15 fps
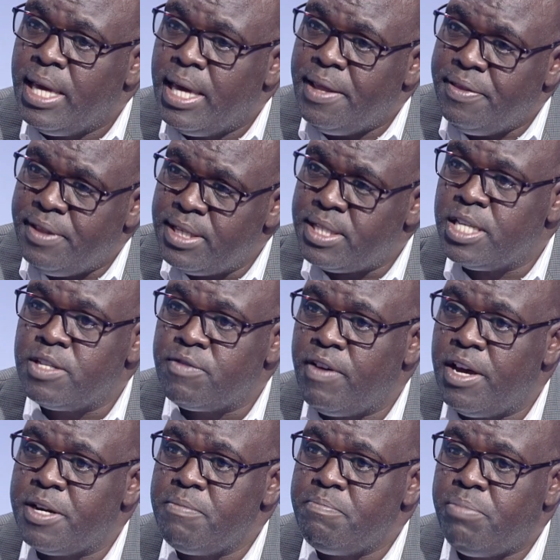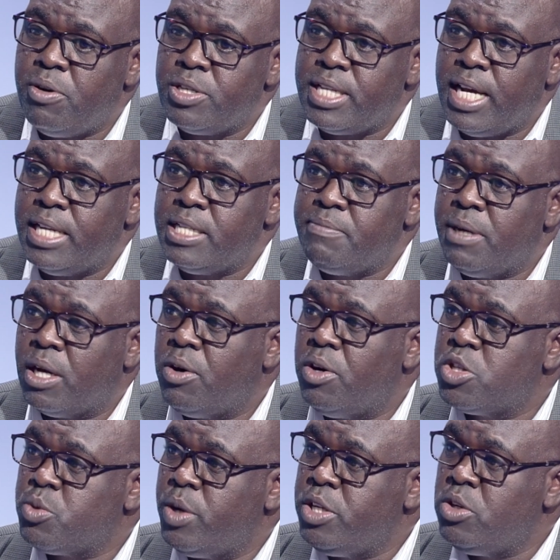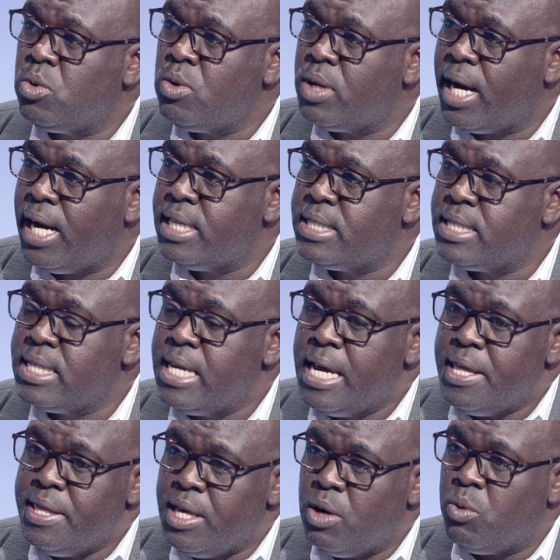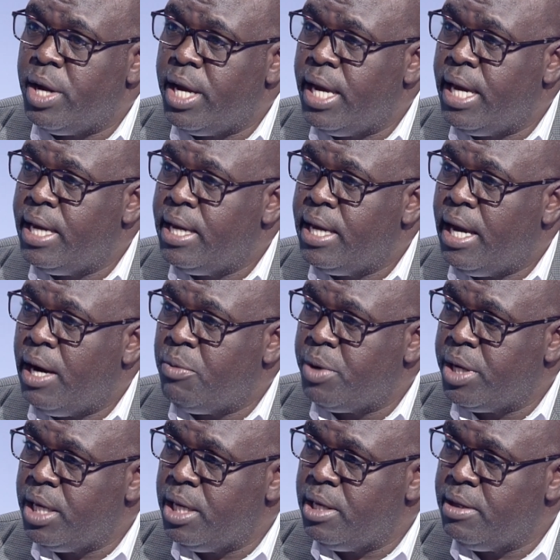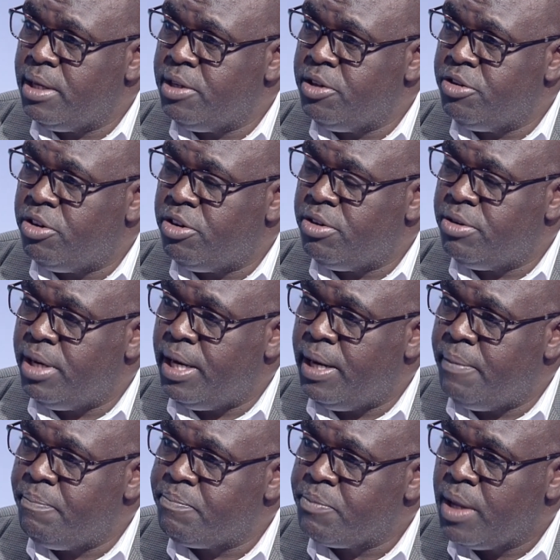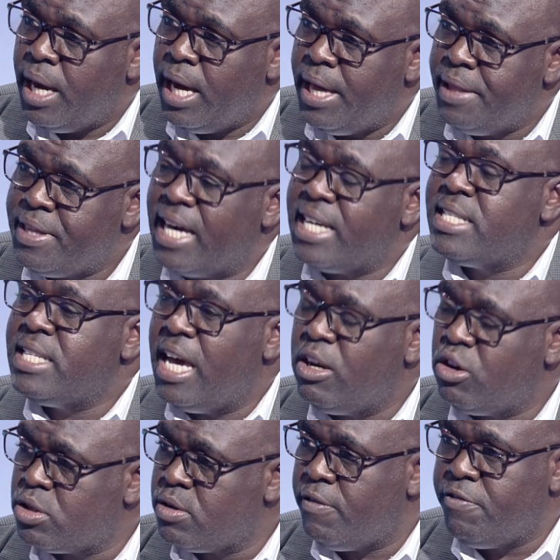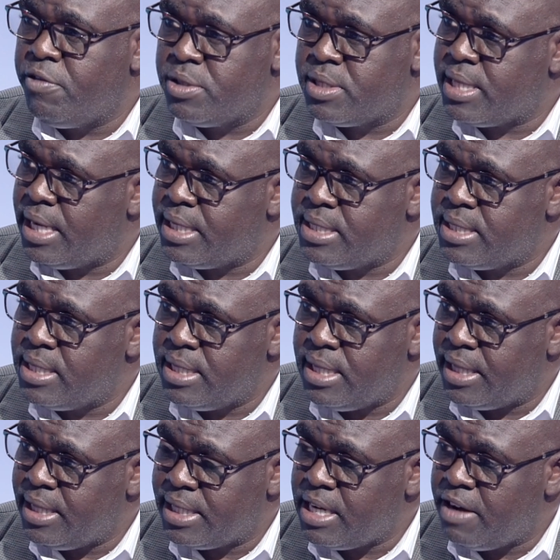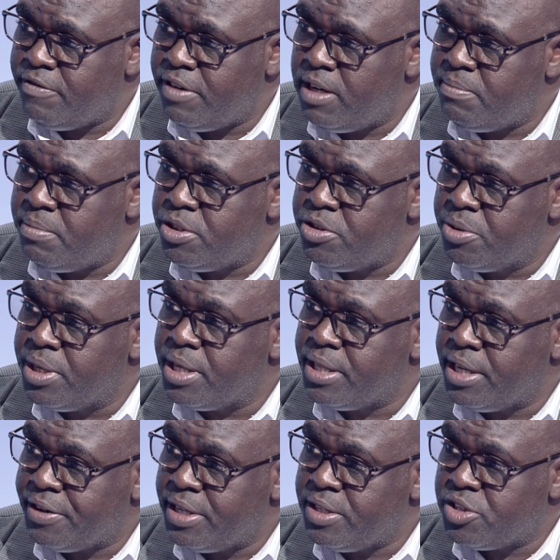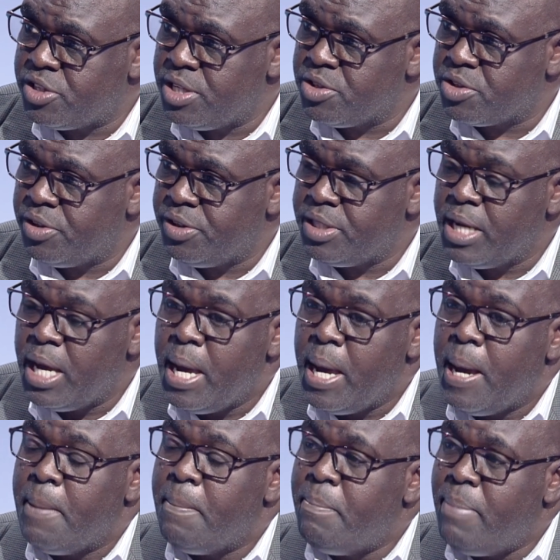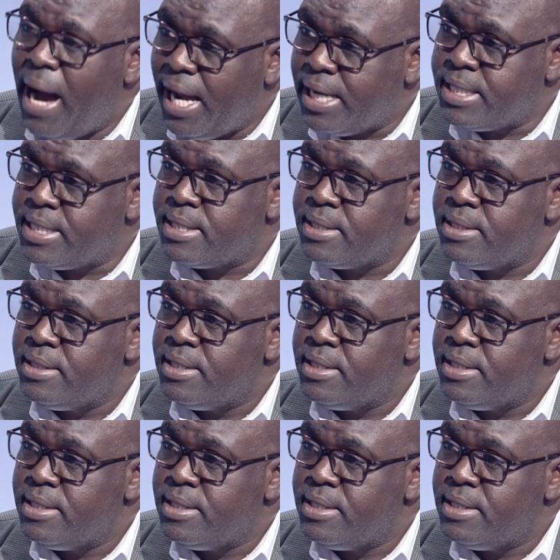This is very important because when you look at the way there are a lot of foods that are available during the rain season. But